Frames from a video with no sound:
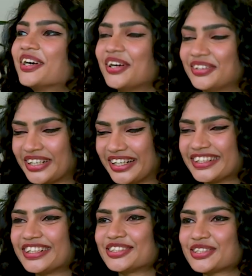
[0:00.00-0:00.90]
All
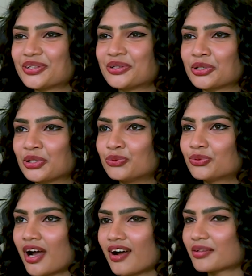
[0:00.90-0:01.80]
right. So
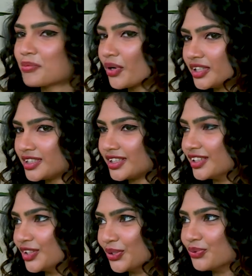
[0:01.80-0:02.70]
you can't
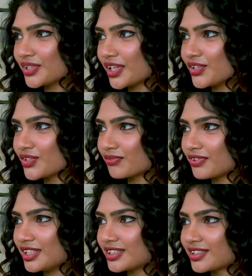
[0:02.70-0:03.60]
monitor the usage
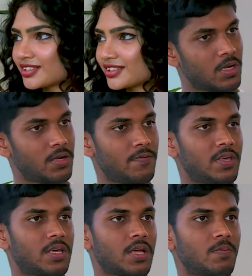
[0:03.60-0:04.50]
of this.
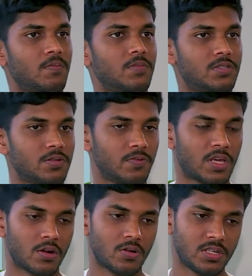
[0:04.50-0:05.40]
We
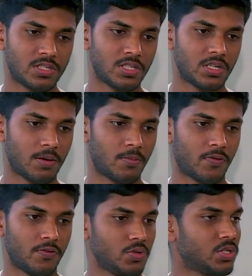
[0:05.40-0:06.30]
can only see the number
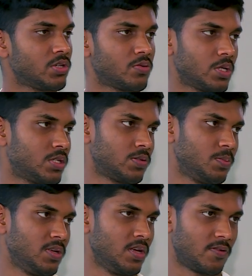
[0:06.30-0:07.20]
of user
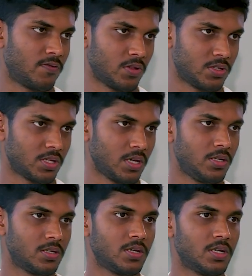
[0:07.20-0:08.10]
requests we get for the
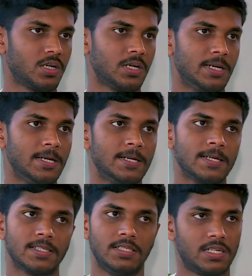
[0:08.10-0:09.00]
site.
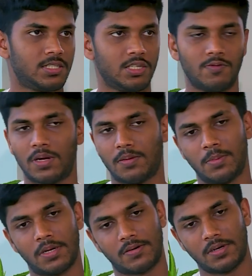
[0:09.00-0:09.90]
That's it.
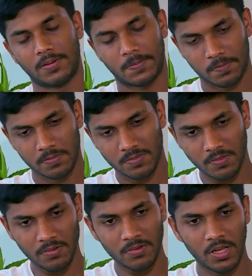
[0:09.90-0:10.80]
But
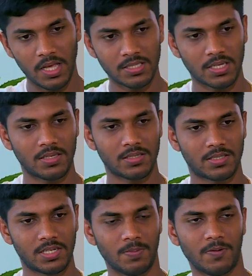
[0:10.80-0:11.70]
as I
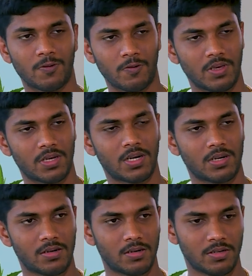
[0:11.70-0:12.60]
said before, we
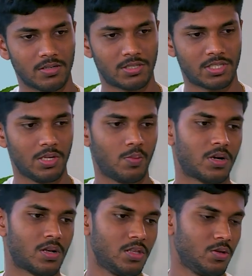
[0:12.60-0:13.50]
can't see
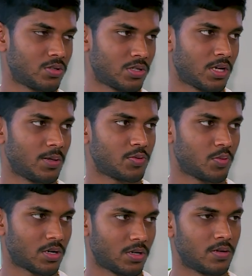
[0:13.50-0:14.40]
what the user types.
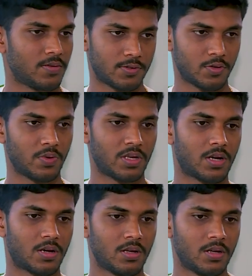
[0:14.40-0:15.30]
So we
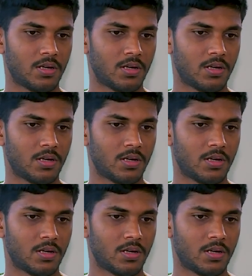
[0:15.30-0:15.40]
can't.